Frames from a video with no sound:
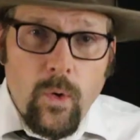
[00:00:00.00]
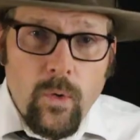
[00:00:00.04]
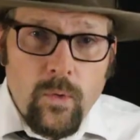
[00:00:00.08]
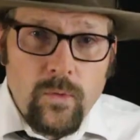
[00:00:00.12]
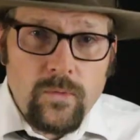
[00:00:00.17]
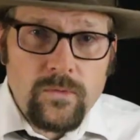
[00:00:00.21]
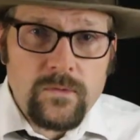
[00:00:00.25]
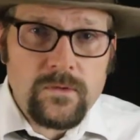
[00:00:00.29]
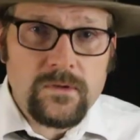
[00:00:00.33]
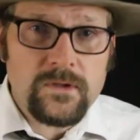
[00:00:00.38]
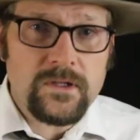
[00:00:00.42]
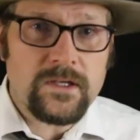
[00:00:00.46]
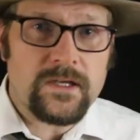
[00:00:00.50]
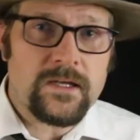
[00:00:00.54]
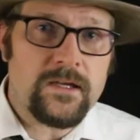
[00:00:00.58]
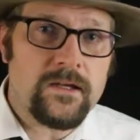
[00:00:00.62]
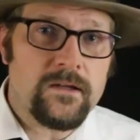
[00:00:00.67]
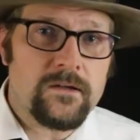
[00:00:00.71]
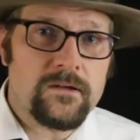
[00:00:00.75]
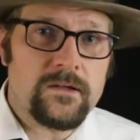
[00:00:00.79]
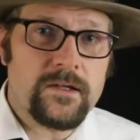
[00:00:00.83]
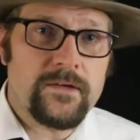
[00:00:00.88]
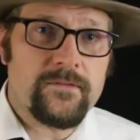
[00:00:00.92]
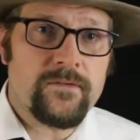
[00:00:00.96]

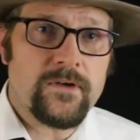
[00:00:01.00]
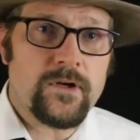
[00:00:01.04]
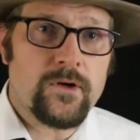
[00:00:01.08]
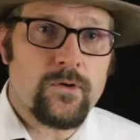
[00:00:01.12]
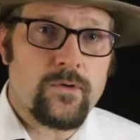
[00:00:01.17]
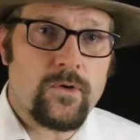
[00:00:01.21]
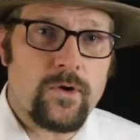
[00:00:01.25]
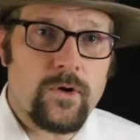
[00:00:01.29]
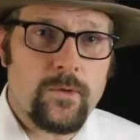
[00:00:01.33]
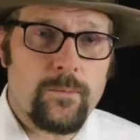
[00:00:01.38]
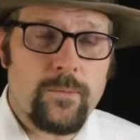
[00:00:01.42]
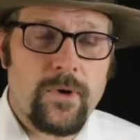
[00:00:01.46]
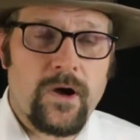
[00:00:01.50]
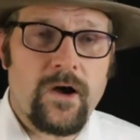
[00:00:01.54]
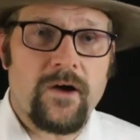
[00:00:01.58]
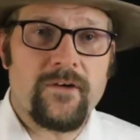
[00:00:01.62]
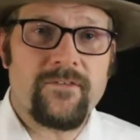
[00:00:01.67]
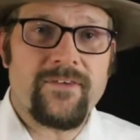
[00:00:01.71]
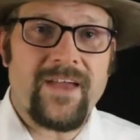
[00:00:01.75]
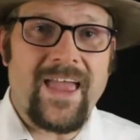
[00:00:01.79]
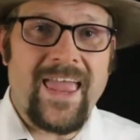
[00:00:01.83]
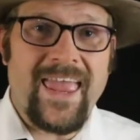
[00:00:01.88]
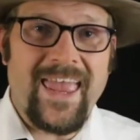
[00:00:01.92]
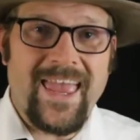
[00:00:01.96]
only living group
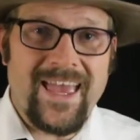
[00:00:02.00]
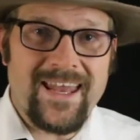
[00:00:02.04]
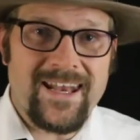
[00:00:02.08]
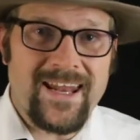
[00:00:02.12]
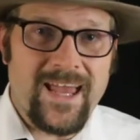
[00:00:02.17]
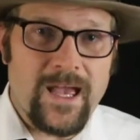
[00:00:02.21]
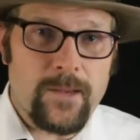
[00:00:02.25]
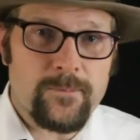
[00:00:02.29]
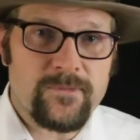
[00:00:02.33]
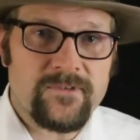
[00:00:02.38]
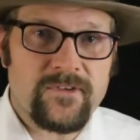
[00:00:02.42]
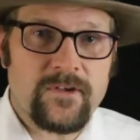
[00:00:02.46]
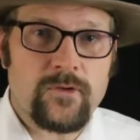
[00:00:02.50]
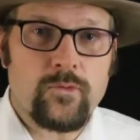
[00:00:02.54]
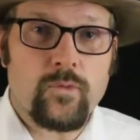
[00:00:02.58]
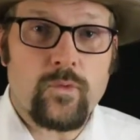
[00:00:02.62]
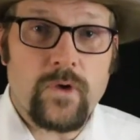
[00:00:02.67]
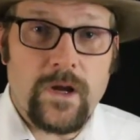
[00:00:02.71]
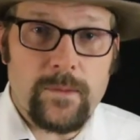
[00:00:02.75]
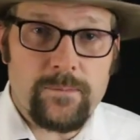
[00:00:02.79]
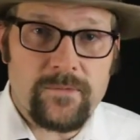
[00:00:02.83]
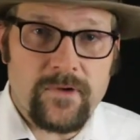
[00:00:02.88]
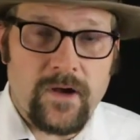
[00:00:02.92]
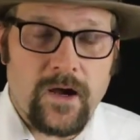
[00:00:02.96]
of anapsid
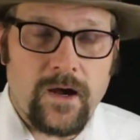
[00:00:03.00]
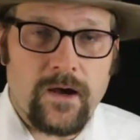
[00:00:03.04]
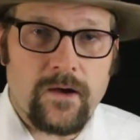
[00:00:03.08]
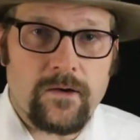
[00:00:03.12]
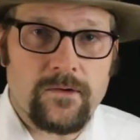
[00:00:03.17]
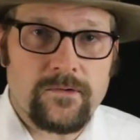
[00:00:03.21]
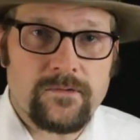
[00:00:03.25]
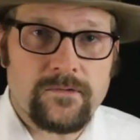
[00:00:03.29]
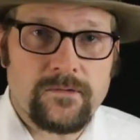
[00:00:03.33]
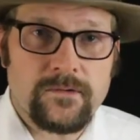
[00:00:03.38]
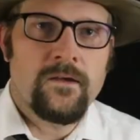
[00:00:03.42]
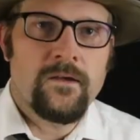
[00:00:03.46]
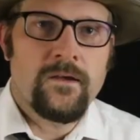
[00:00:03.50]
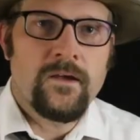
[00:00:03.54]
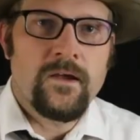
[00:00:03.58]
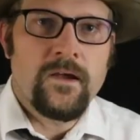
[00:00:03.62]
reptiles.